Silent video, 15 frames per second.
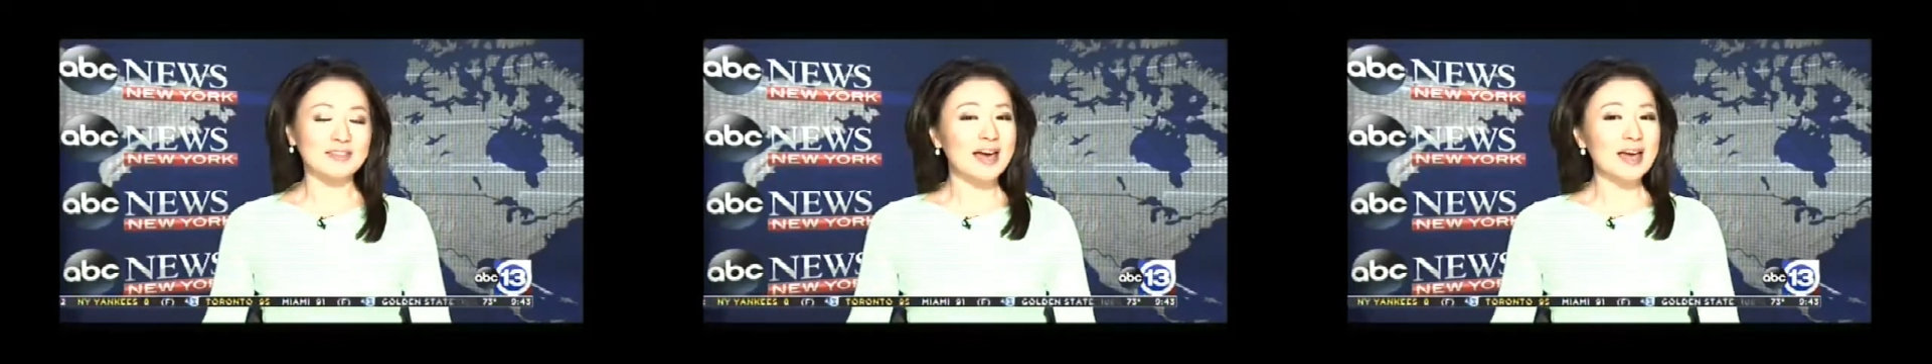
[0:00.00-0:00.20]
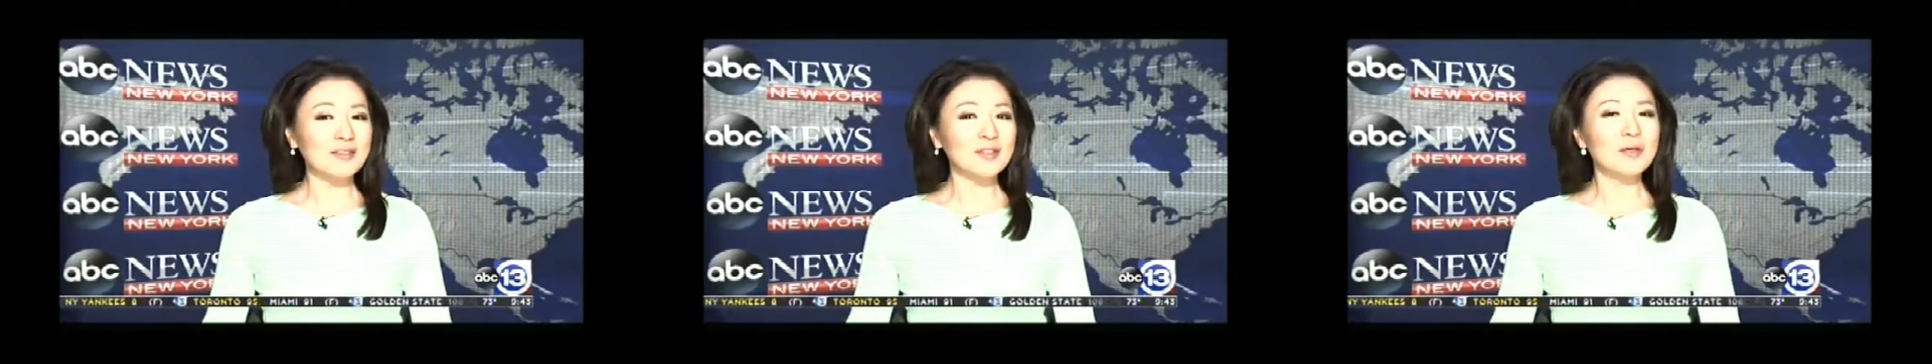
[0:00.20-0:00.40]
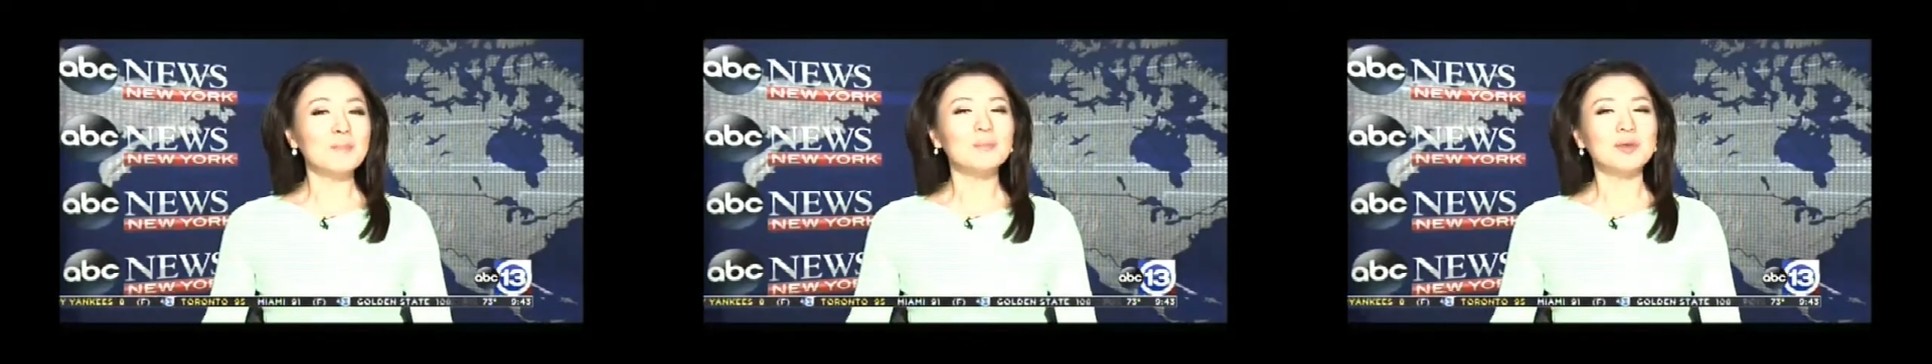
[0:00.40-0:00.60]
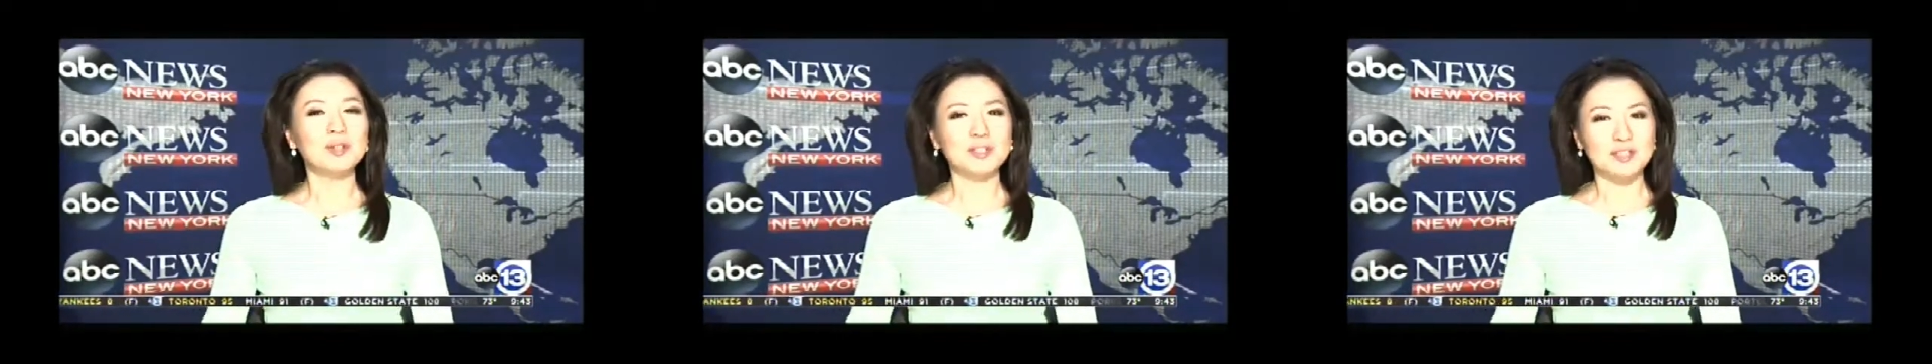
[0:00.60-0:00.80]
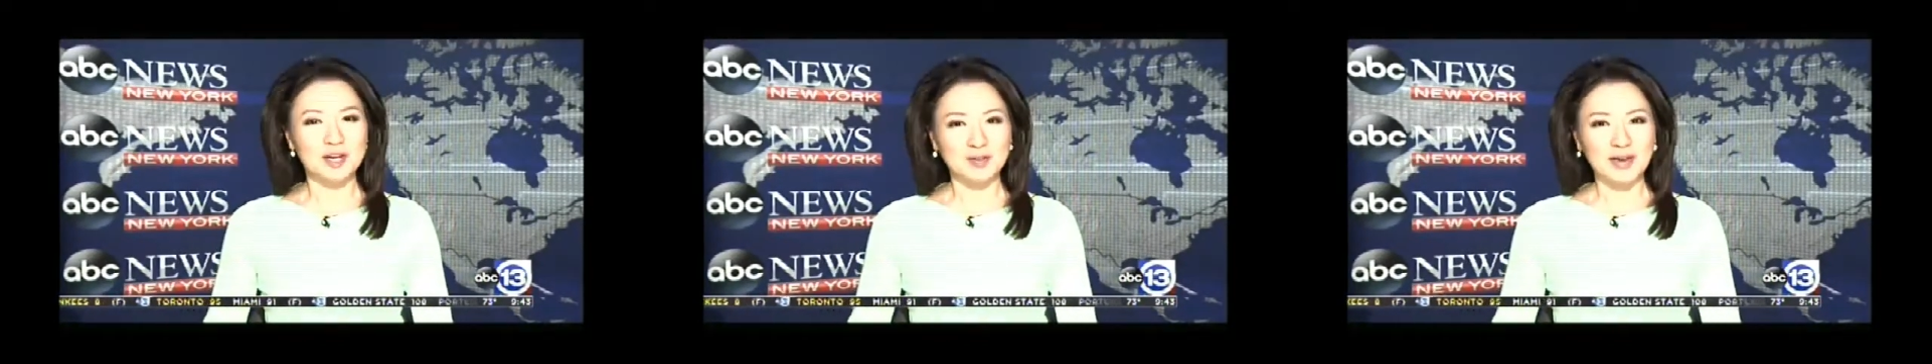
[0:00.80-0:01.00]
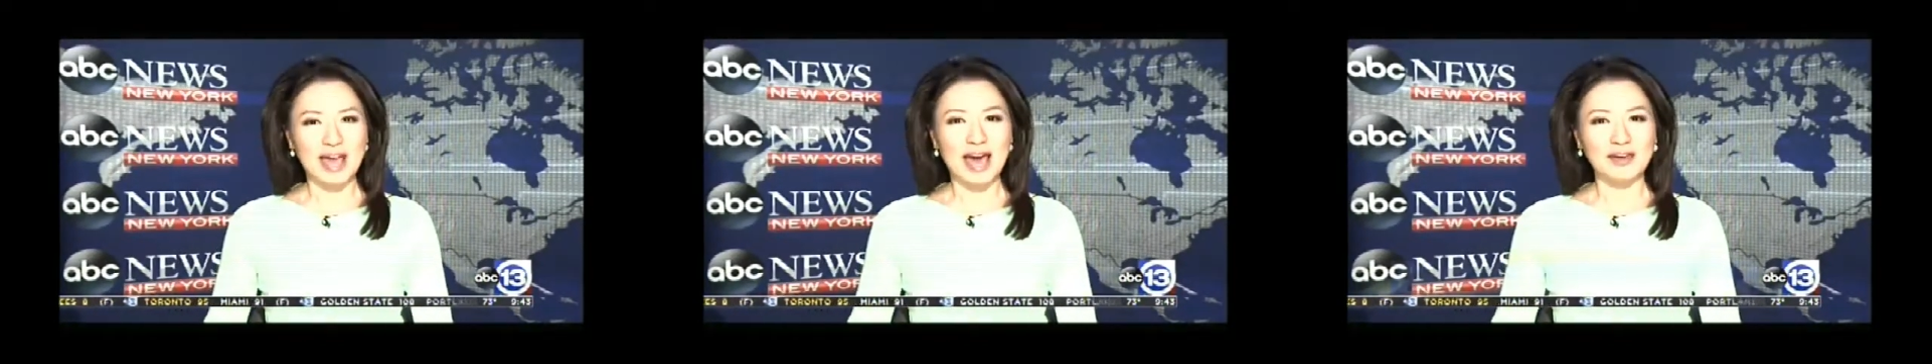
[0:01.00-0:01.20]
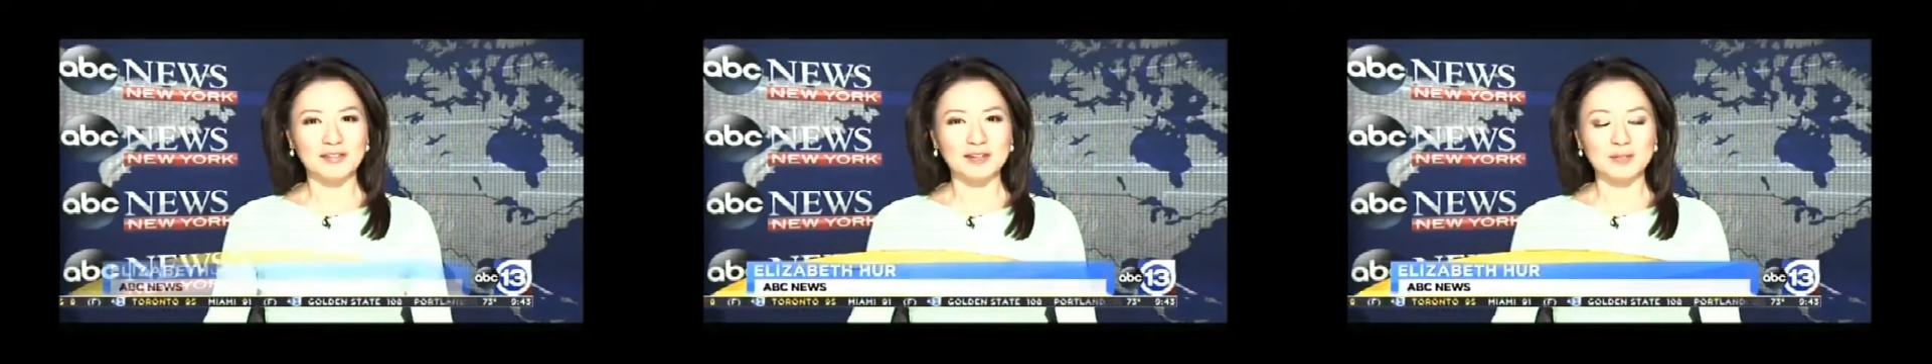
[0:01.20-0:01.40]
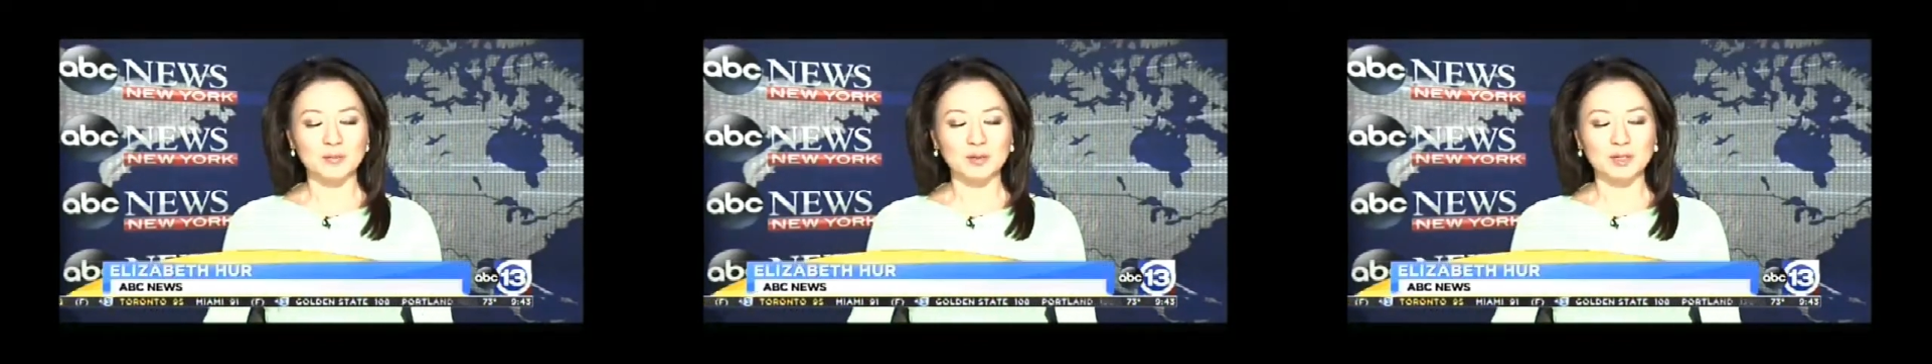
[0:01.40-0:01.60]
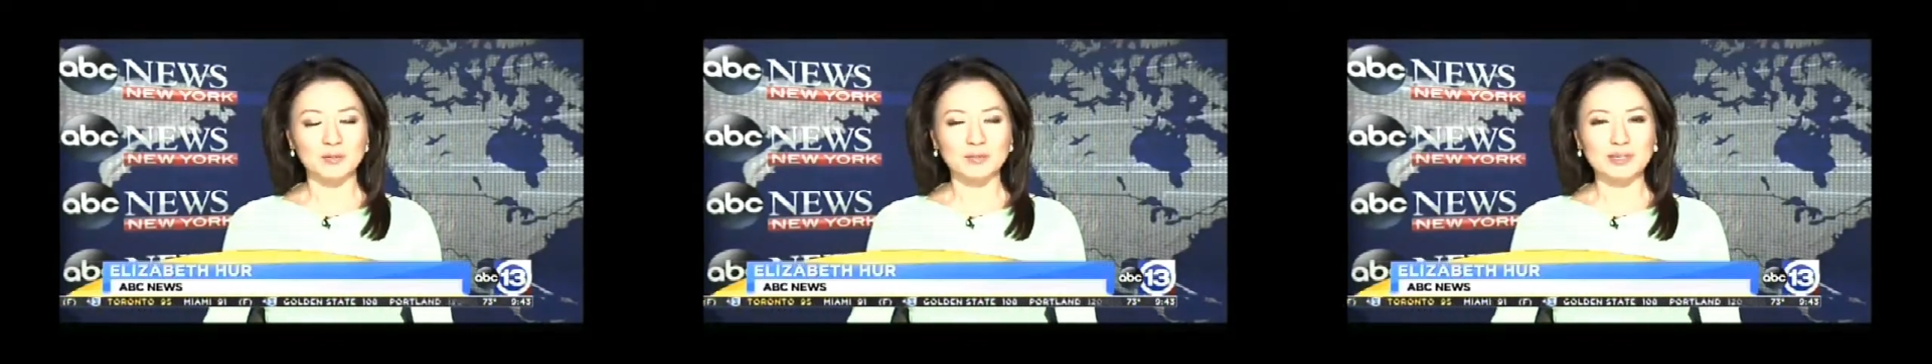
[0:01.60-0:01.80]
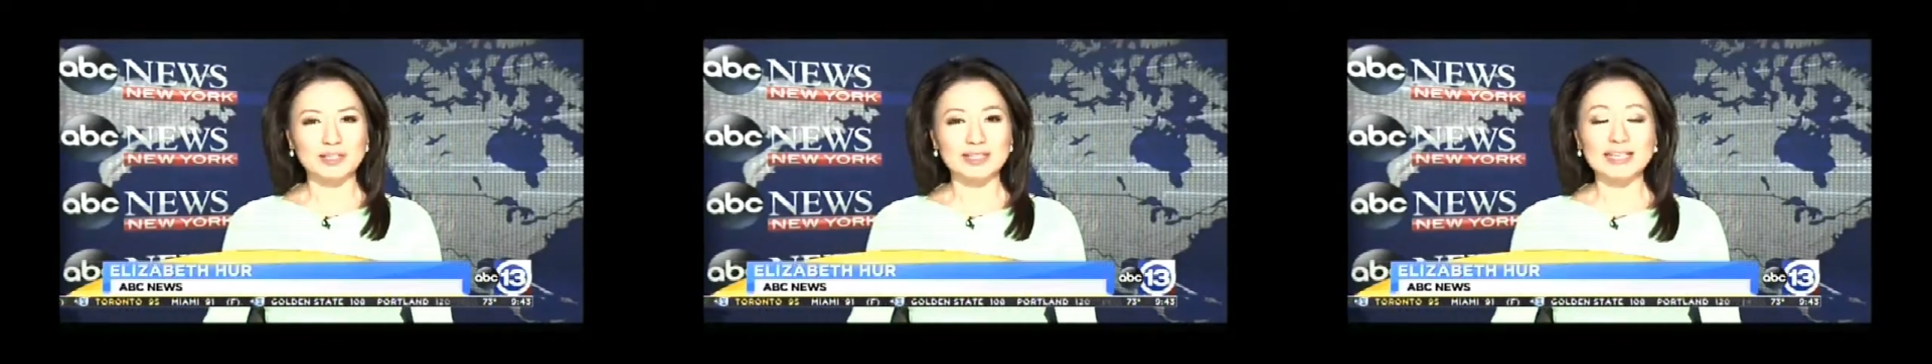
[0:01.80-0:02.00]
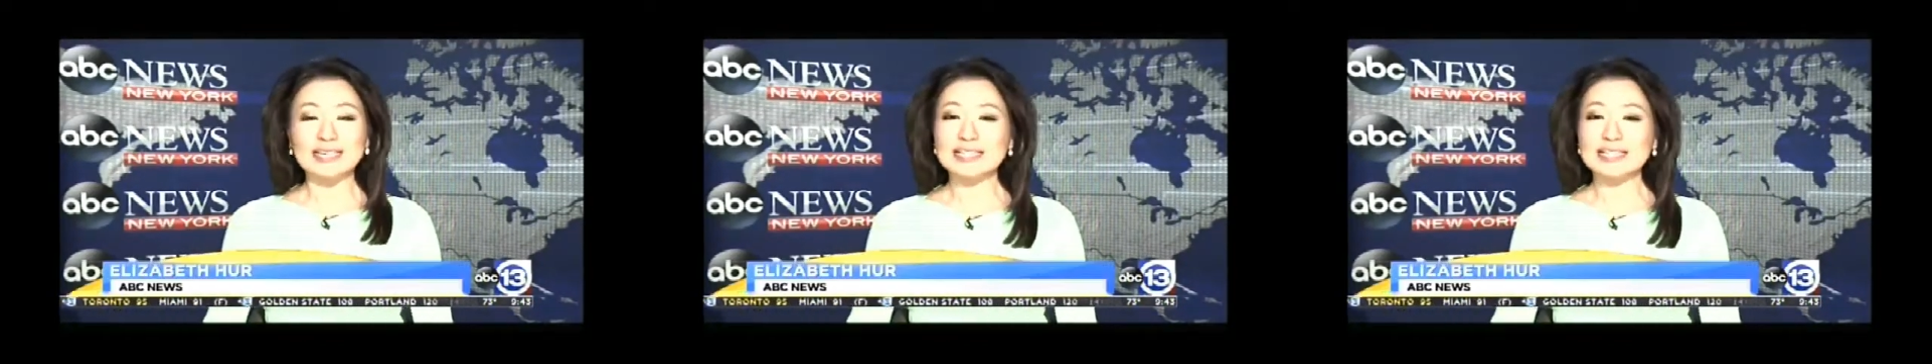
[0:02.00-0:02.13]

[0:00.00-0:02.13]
Then the military athletes will compete